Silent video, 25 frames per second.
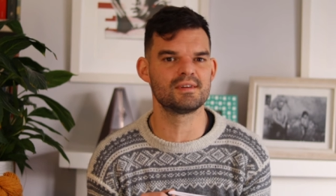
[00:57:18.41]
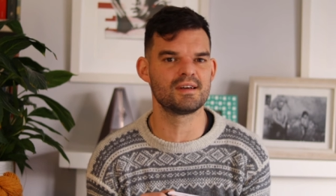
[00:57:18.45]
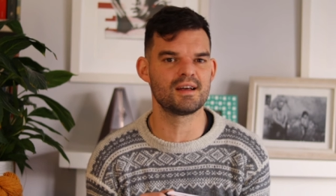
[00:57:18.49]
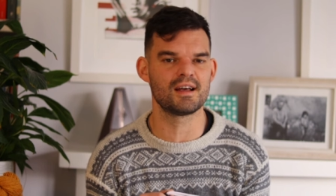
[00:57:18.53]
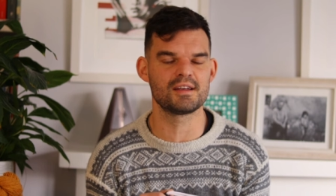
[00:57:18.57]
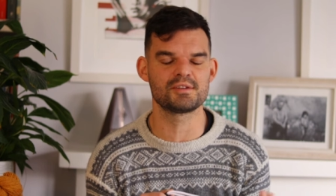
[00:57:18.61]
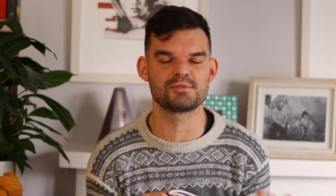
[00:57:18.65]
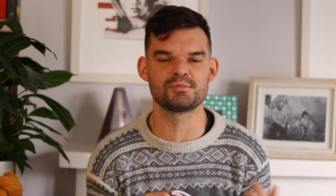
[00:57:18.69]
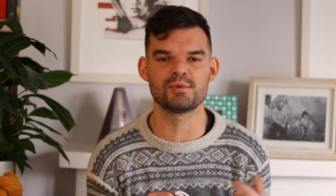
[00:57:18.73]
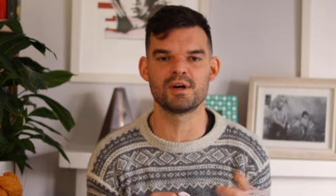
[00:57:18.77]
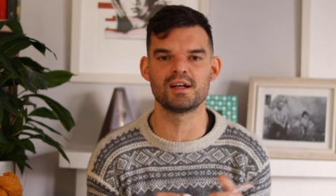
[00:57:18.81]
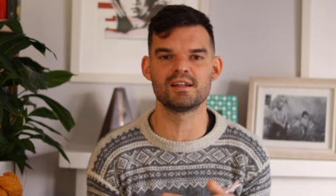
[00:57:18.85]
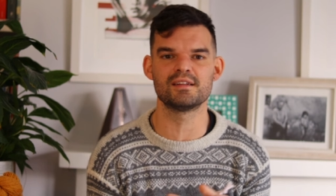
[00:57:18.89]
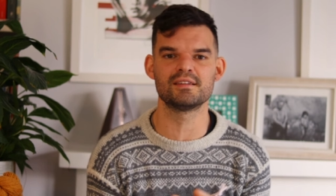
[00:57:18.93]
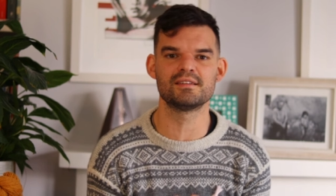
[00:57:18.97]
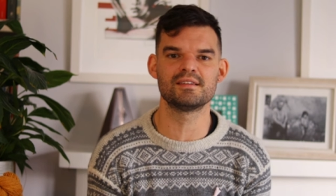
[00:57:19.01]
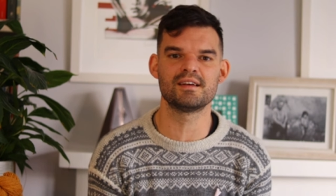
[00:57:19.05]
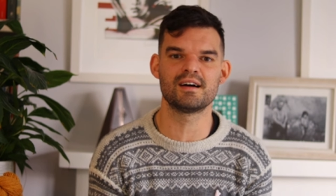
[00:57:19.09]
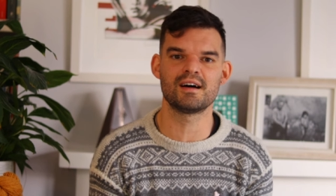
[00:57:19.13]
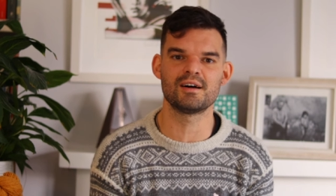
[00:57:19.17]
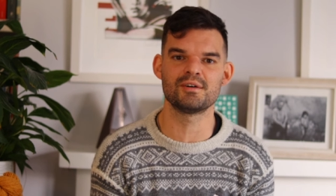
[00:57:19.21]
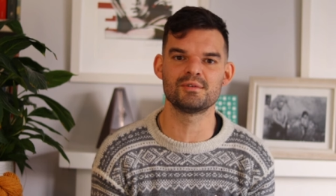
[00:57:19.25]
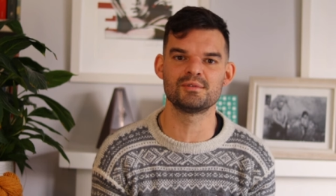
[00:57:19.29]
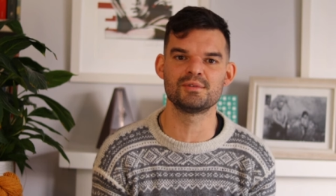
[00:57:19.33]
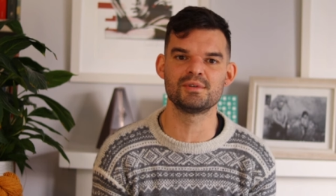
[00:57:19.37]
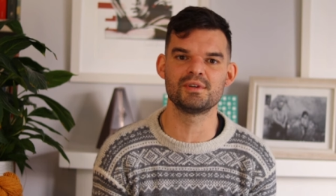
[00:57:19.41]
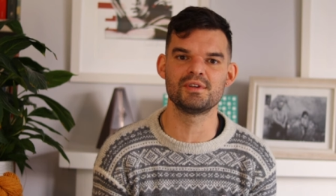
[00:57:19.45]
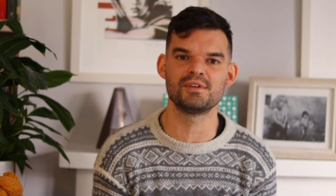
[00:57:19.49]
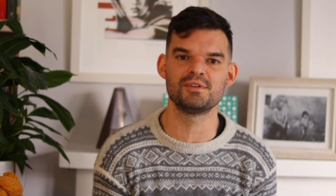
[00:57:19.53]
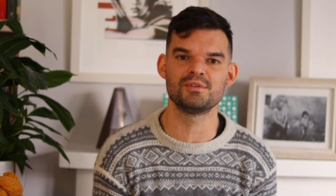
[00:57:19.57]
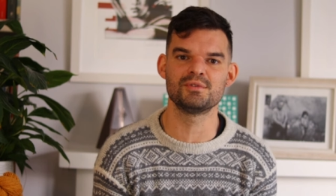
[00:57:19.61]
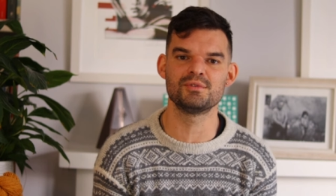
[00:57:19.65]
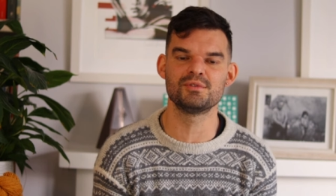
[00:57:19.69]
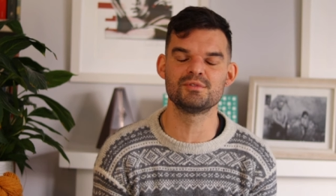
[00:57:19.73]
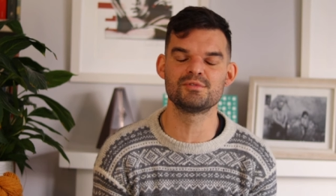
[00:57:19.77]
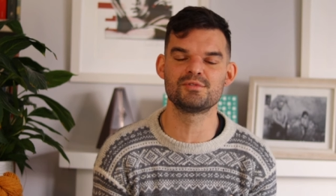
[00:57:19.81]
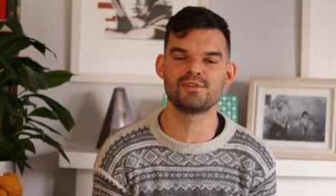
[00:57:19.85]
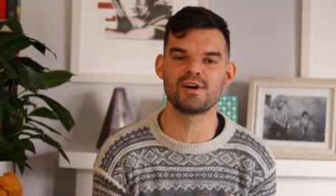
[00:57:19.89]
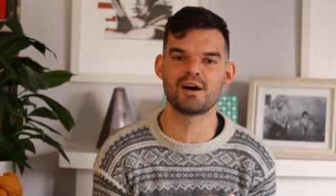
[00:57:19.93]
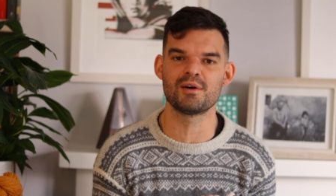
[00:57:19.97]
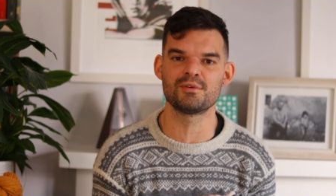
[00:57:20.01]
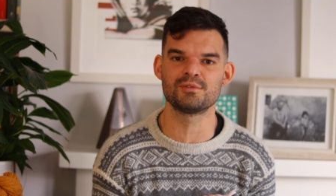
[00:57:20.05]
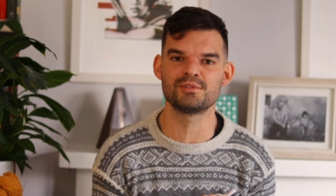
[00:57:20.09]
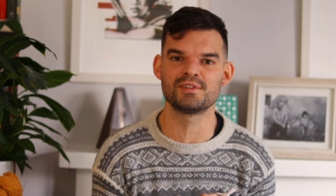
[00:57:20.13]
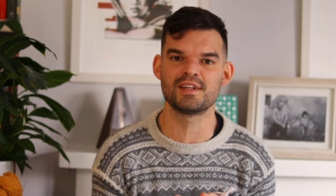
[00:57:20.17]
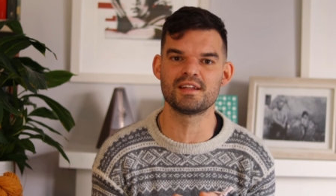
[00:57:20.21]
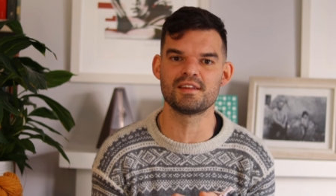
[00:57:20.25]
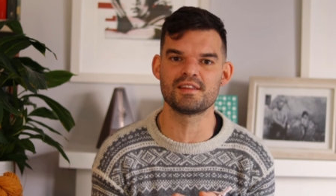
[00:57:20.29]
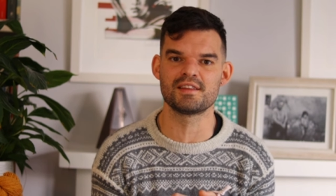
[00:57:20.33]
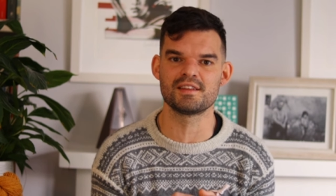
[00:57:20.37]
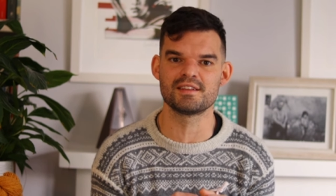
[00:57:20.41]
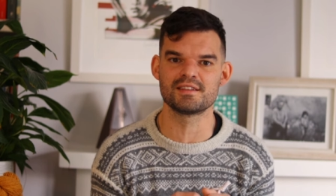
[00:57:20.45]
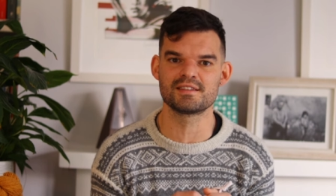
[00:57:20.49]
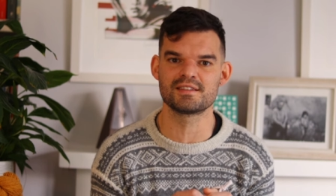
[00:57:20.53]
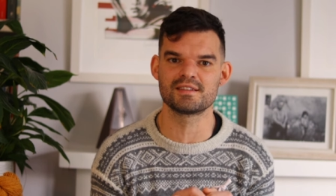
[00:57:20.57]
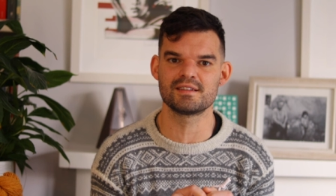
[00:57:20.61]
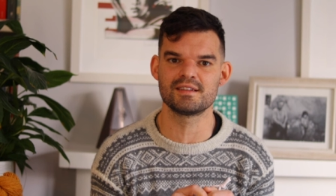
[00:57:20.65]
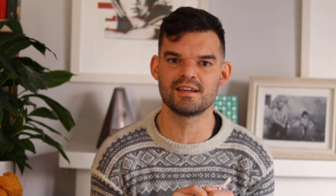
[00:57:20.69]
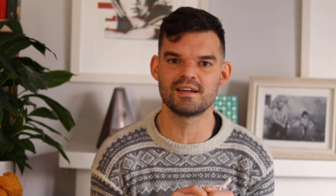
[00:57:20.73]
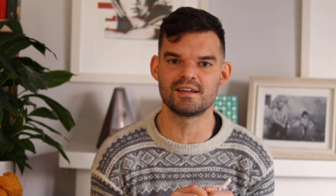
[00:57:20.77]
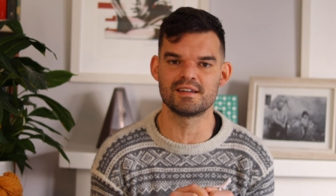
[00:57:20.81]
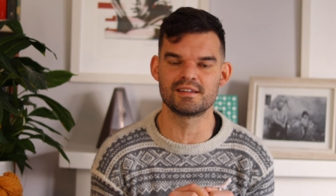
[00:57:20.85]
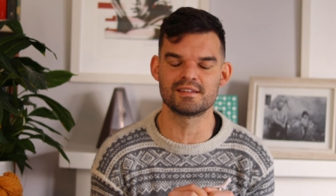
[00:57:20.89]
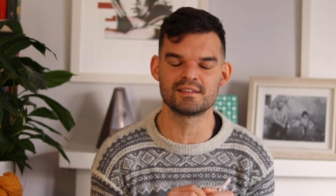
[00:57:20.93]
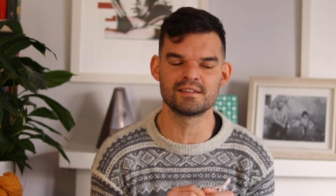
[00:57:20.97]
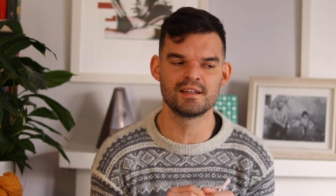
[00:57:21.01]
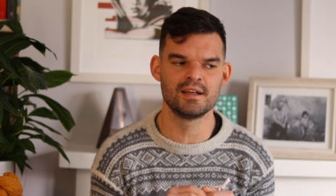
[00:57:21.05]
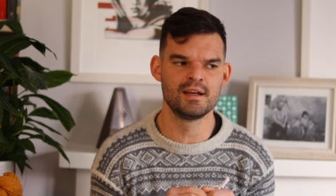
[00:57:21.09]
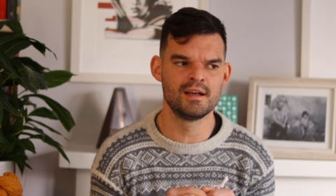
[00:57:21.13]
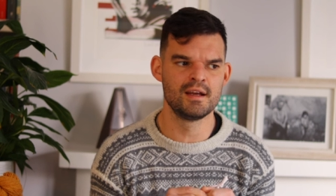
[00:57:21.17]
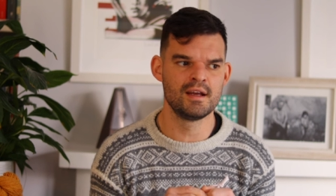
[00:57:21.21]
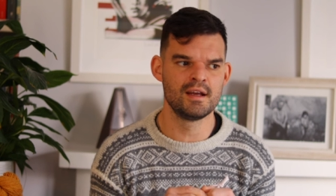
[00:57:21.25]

as well how you found this yarn.